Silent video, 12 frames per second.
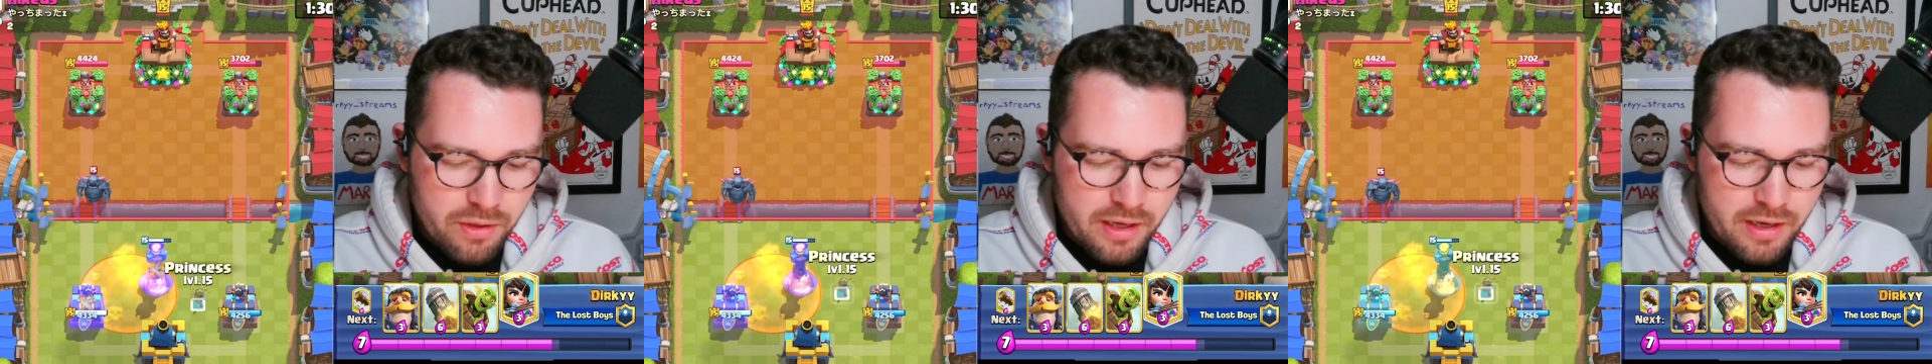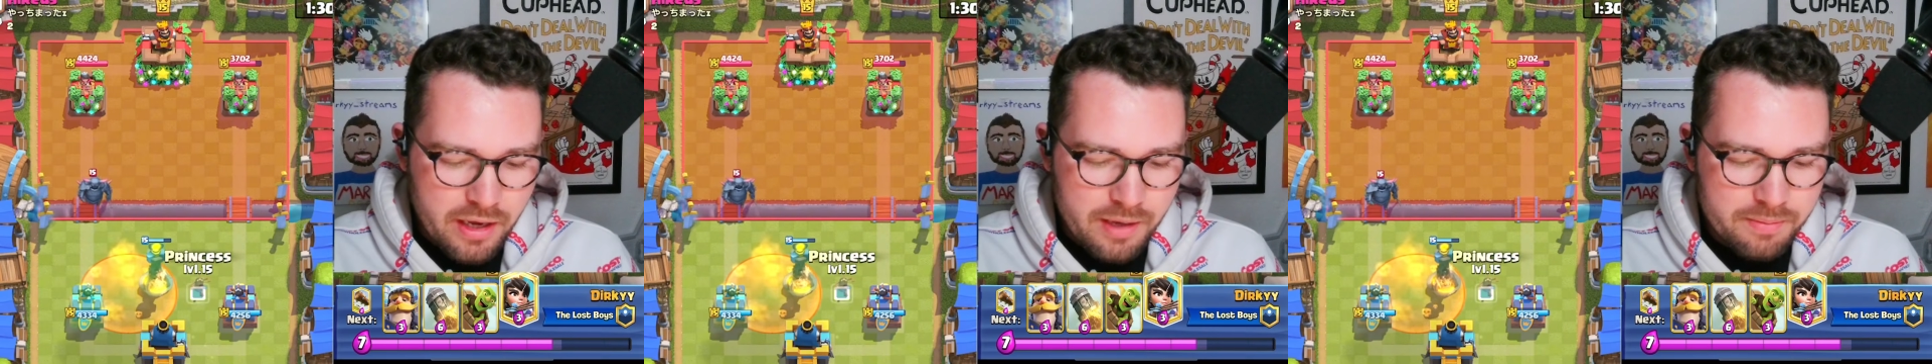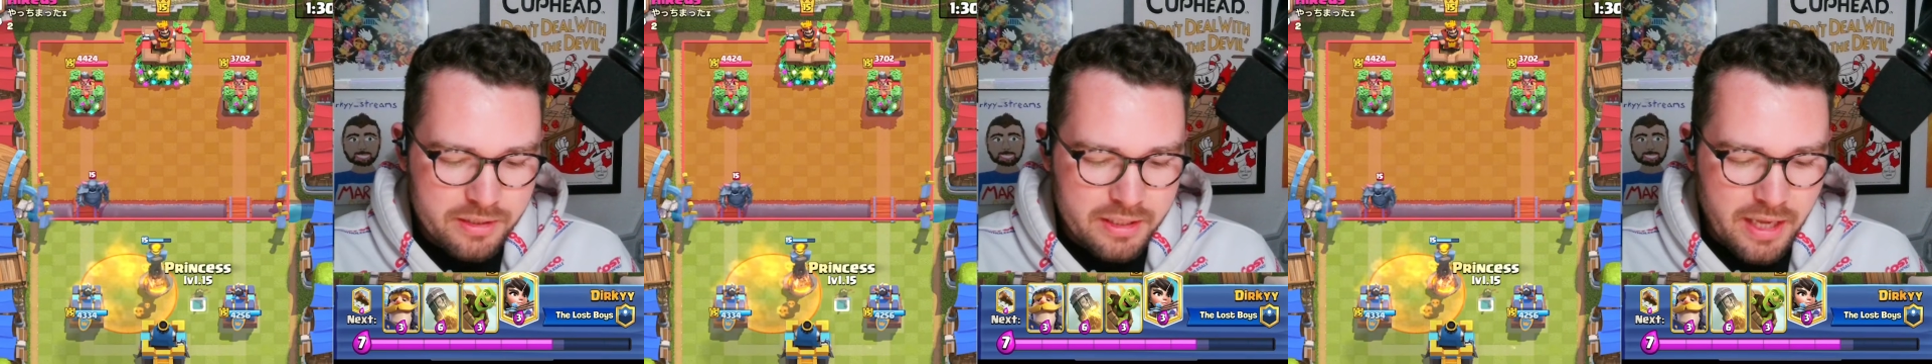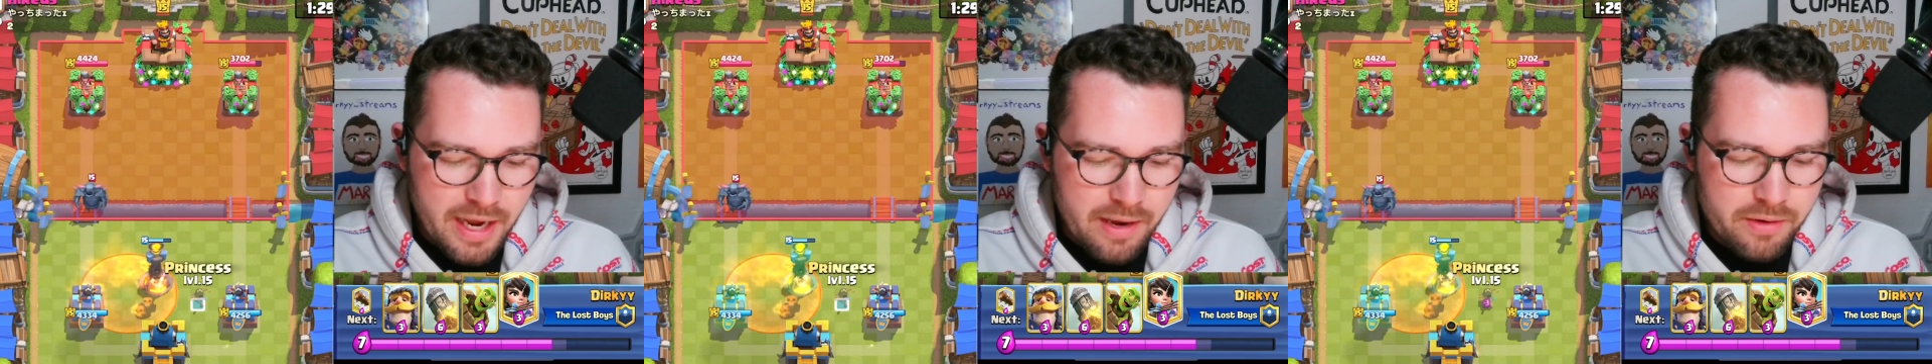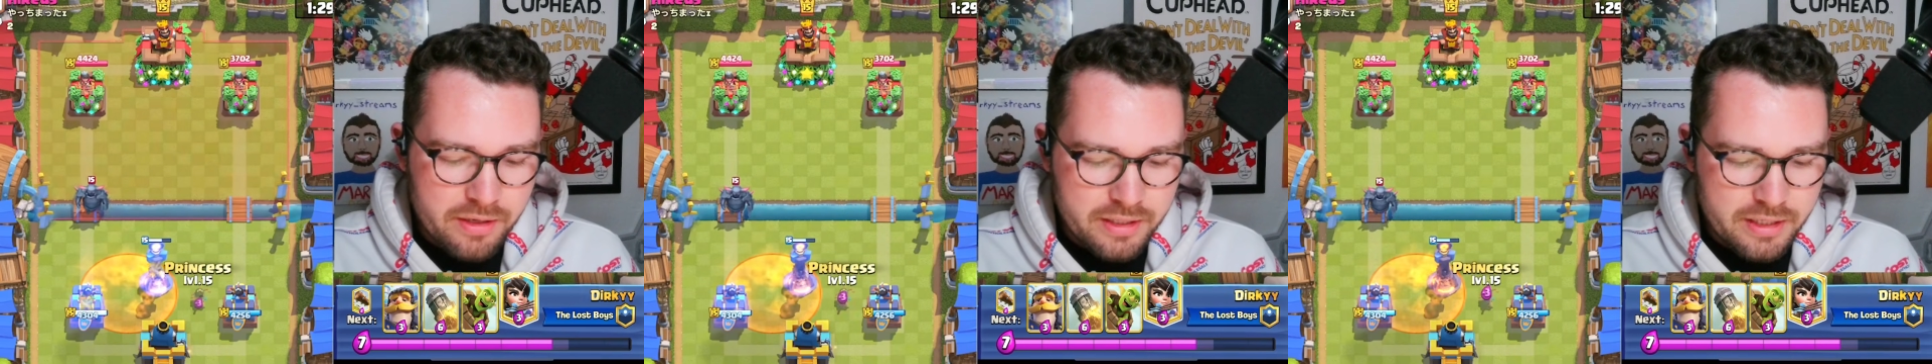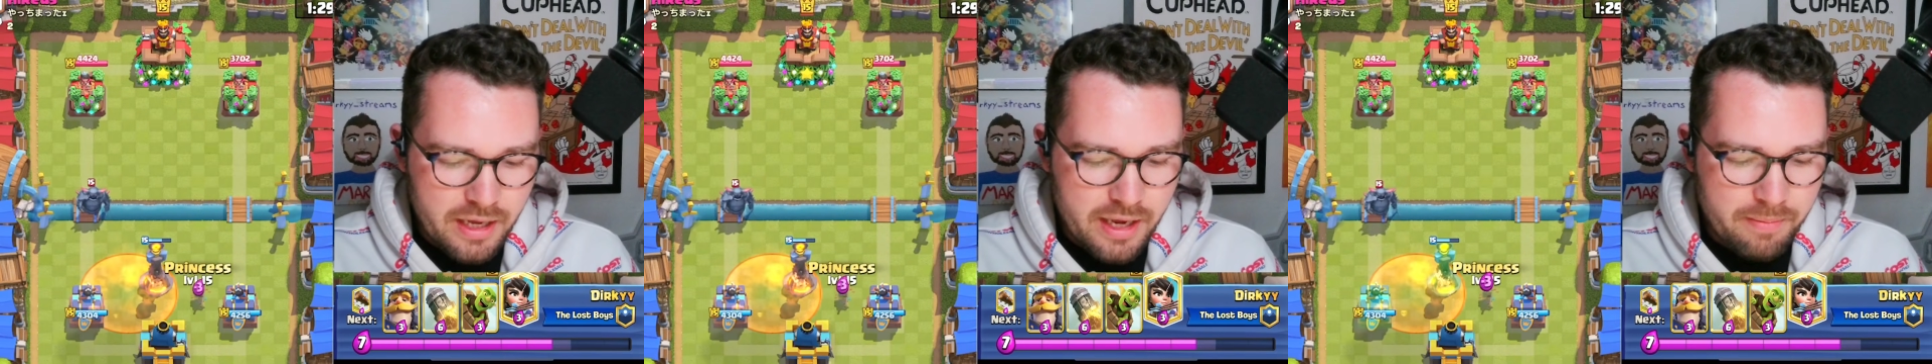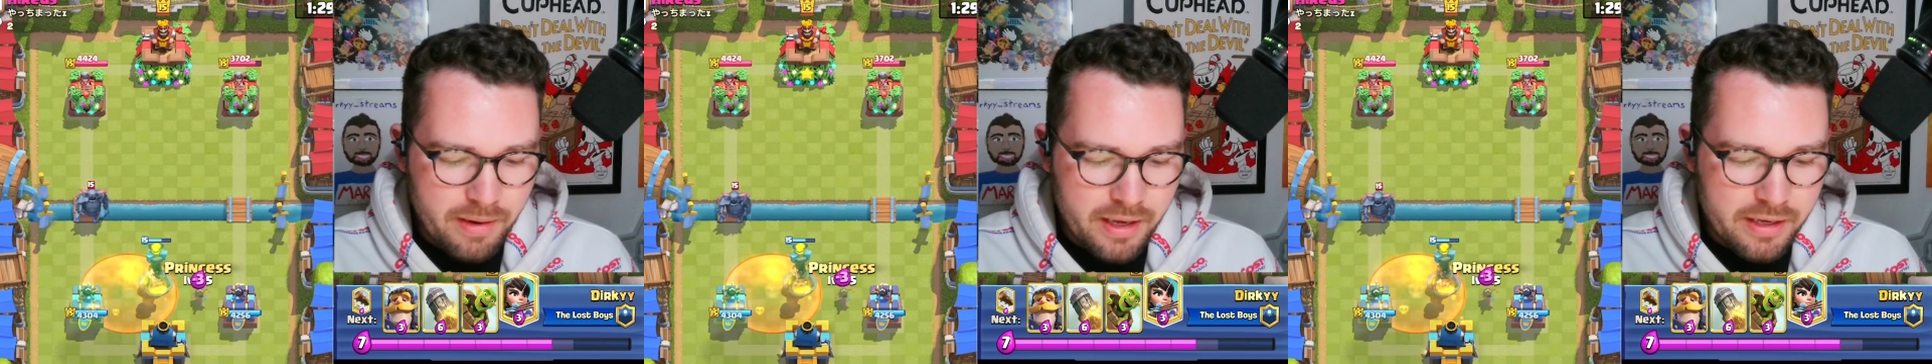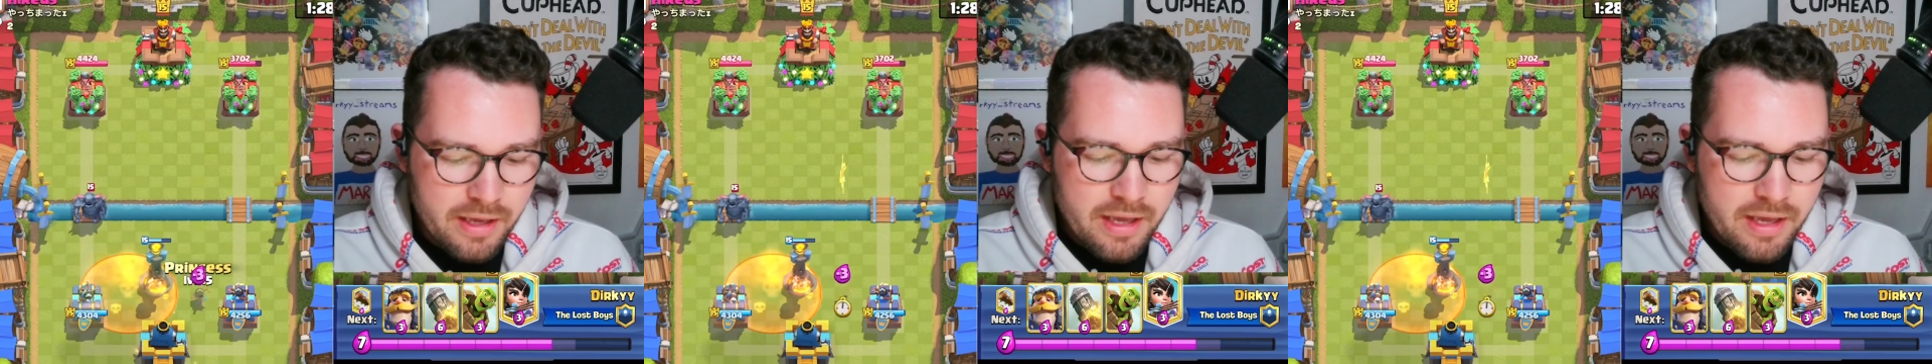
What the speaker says: it comes down in time. Like,